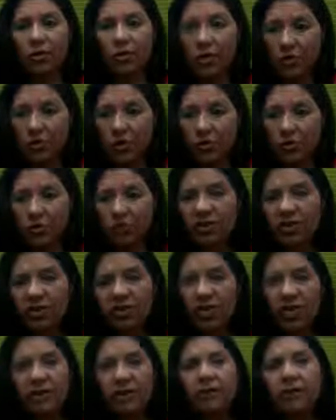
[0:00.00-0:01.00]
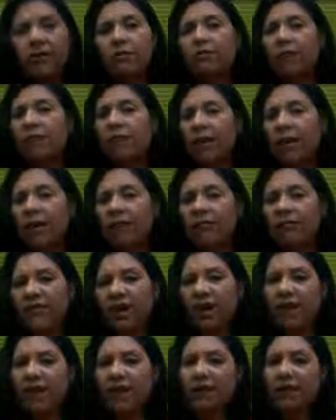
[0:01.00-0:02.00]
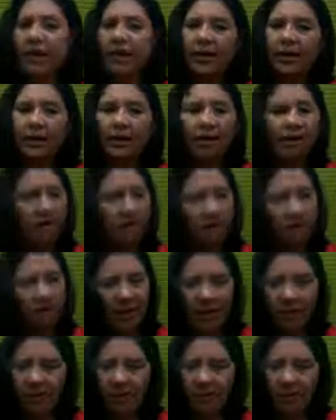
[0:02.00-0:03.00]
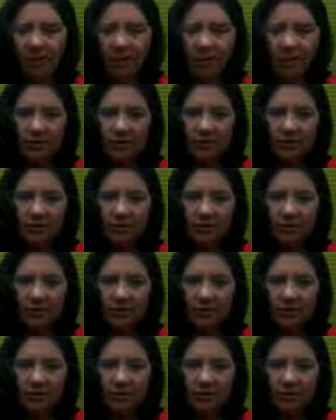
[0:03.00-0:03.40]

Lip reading: also, which are very fairly connected with metros.